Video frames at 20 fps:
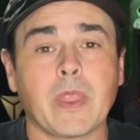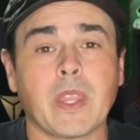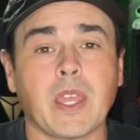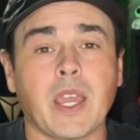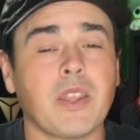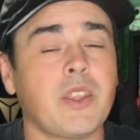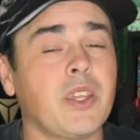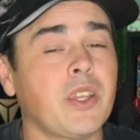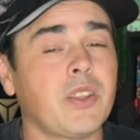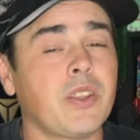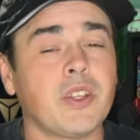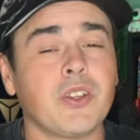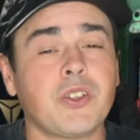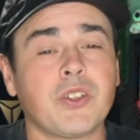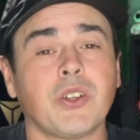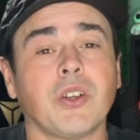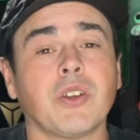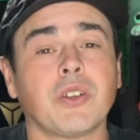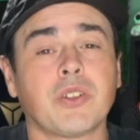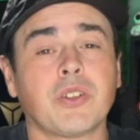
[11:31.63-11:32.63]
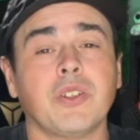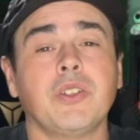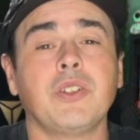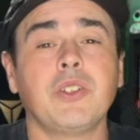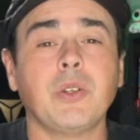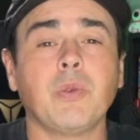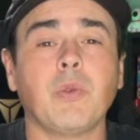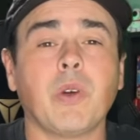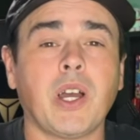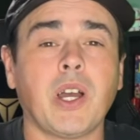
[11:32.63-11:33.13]
I think this shirt could
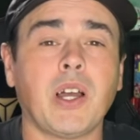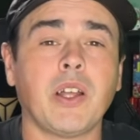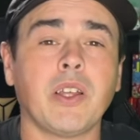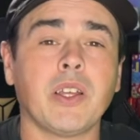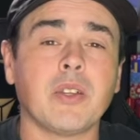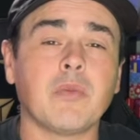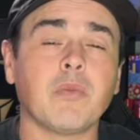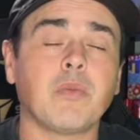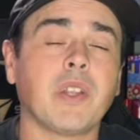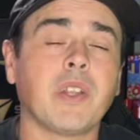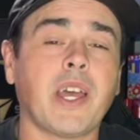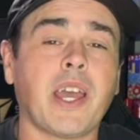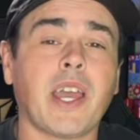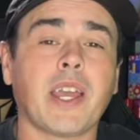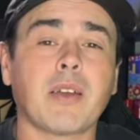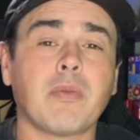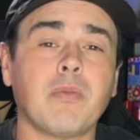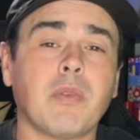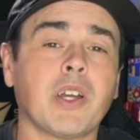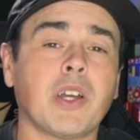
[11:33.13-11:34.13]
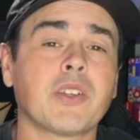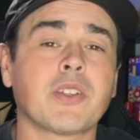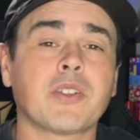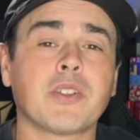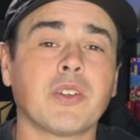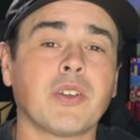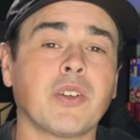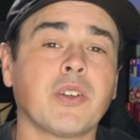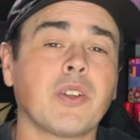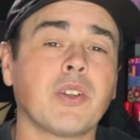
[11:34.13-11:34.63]
do well in black,
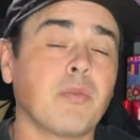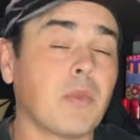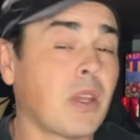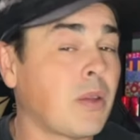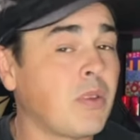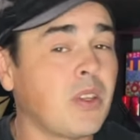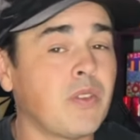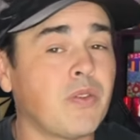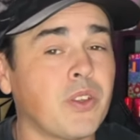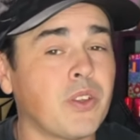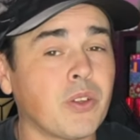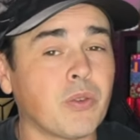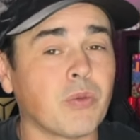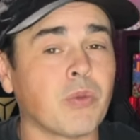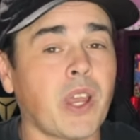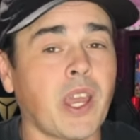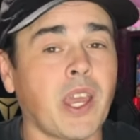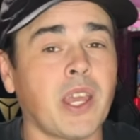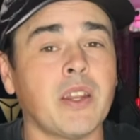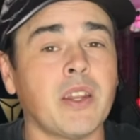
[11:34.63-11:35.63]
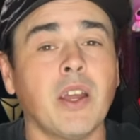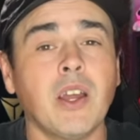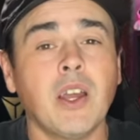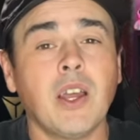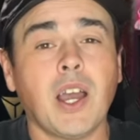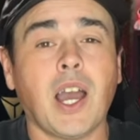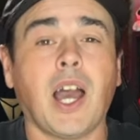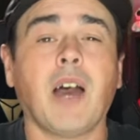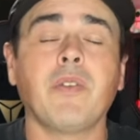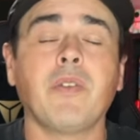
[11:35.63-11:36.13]
mustard, maybe even the red.
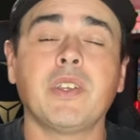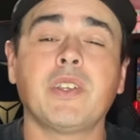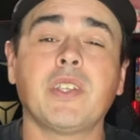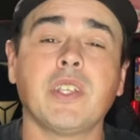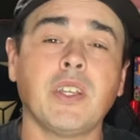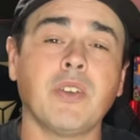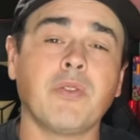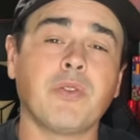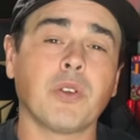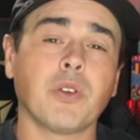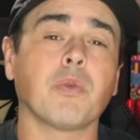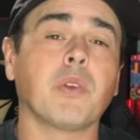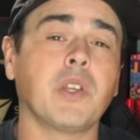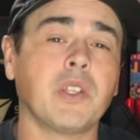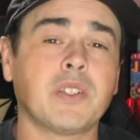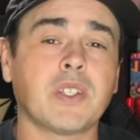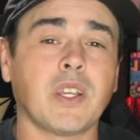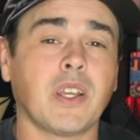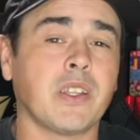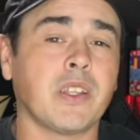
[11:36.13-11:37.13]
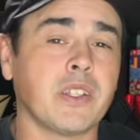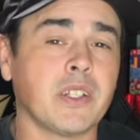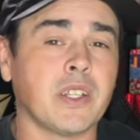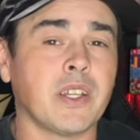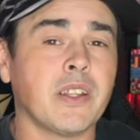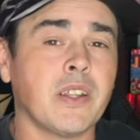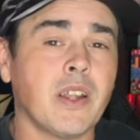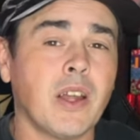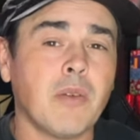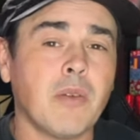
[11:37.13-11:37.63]
Obviously, if you're reselling
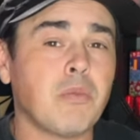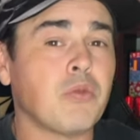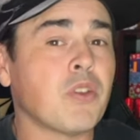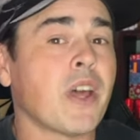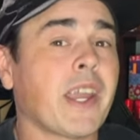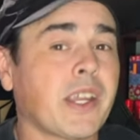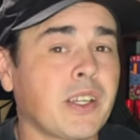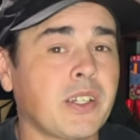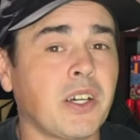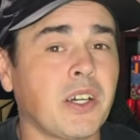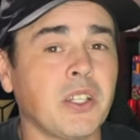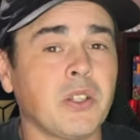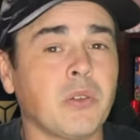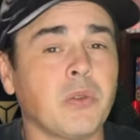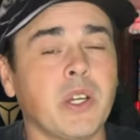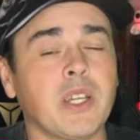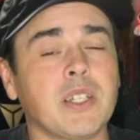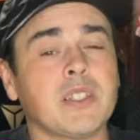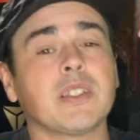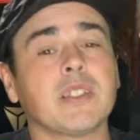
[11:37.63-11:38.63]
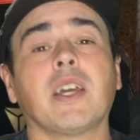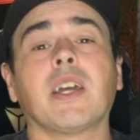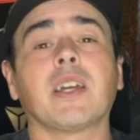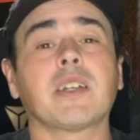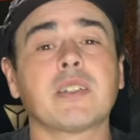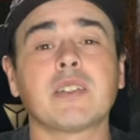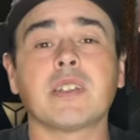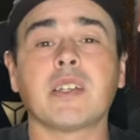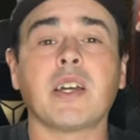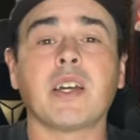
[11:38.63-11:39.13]
it, black colorways,
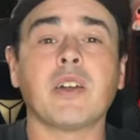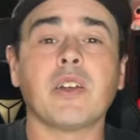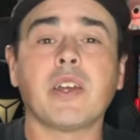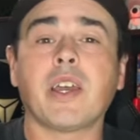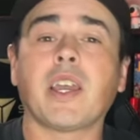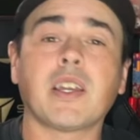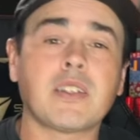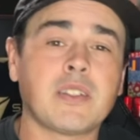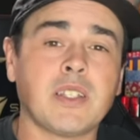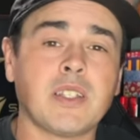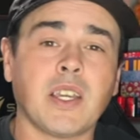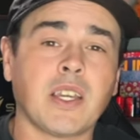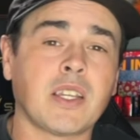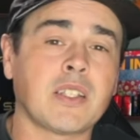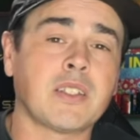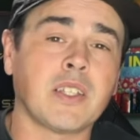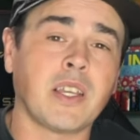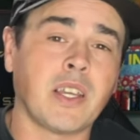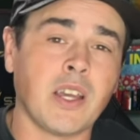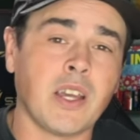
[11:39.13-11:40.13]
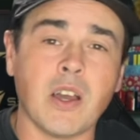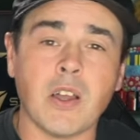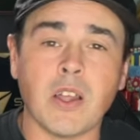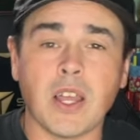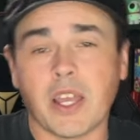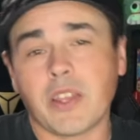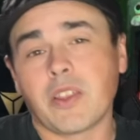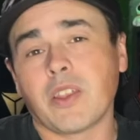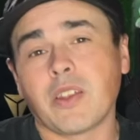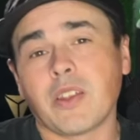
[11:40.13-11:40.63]
X L, X X L,
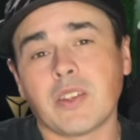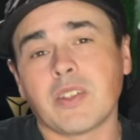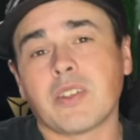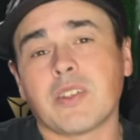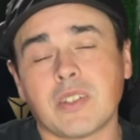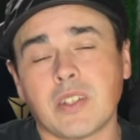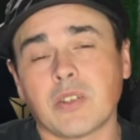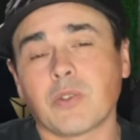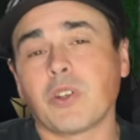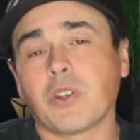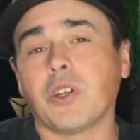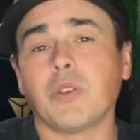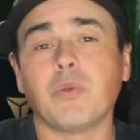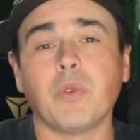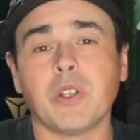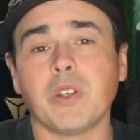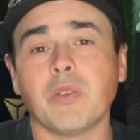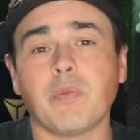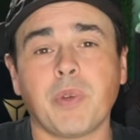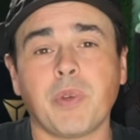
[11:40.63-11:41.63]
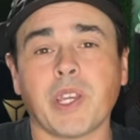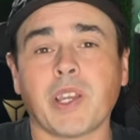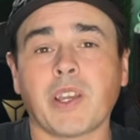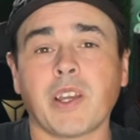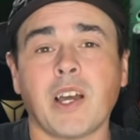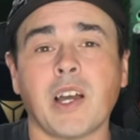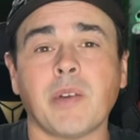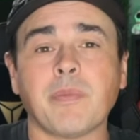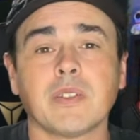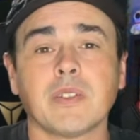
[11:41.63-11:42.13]
I think this is a good one to pick
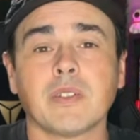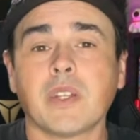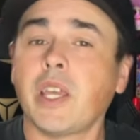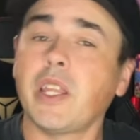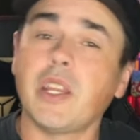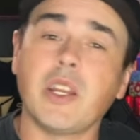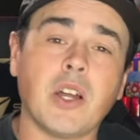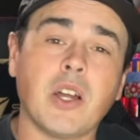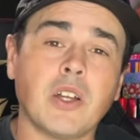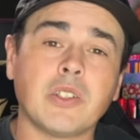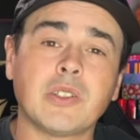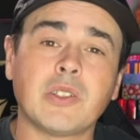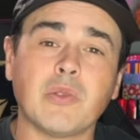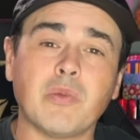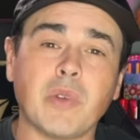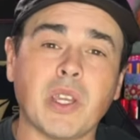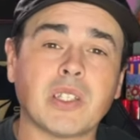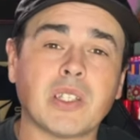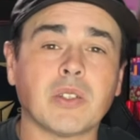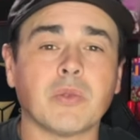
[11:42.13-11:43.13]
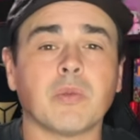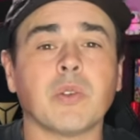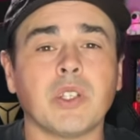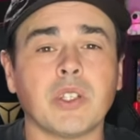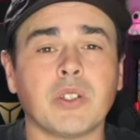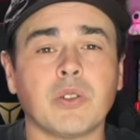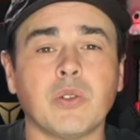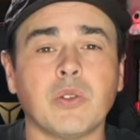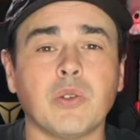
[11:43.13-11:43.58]
up, and it also makes it really cool